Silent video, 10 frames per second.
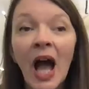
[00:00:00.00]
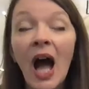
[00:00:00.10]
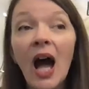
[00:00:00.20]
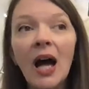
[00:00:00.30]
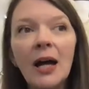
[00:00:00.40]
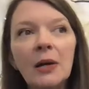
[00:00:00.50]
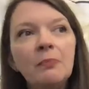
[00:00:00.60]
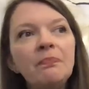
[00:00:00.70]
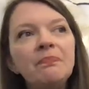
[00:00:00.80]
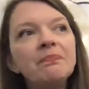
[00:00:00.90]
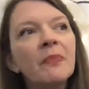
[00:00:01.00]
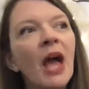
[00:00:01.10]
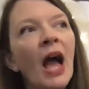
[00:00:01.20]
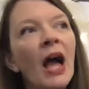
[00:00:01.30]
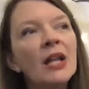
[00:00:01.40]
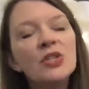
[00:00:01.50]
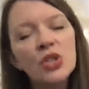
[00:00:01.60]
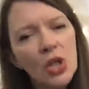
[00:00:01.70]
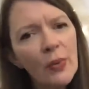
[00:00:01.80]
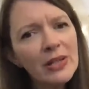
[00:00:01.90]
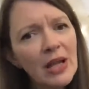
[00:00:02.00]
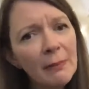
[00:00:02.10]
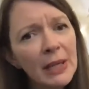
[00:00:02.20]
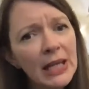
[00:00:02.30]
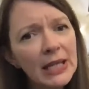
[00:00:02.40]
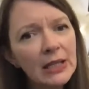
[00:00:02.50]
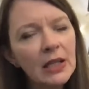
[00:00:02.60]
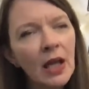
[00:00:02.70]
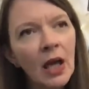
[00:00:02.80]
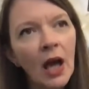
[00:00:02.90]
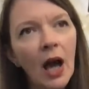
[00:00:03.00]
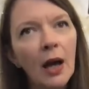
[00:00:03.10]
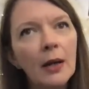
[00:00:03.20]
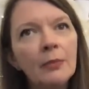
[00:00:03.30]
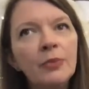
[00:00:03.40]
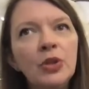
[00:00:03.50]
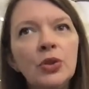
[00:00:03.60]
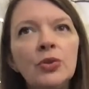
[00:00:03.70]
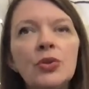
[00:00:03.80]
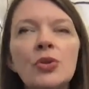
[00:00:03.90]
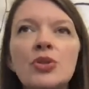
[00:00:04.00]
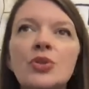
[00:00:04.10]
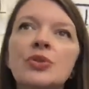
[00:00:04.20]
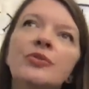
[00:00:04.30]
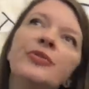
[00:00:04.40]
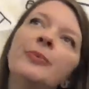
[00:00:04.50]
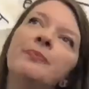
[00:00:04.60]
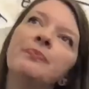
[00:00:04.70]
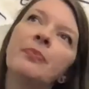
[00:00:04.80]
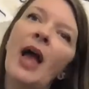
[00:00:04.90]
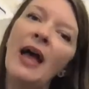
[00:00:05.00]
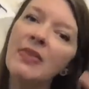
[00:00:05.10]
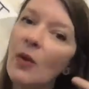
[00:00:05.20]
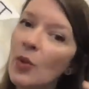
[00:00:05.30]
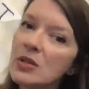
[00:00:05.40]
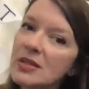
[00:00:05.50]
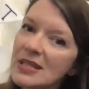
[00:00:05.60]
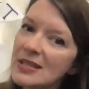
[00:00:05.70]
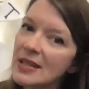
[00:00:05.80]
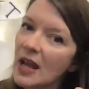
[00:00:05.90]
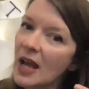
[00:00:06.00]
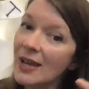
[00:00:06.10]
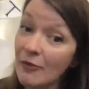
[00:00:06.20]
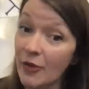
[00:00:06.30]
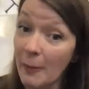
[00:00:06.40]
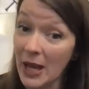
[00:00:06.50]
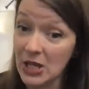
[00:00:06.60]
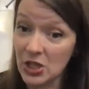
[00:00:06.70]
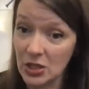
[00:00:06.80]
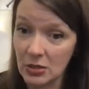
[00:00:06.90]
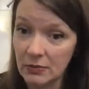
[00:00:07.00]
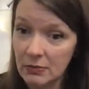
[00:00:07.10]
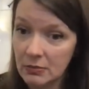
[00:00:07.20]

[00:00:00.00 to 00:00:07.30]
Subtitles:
Do you know what I mean? You sort of, and there was this information.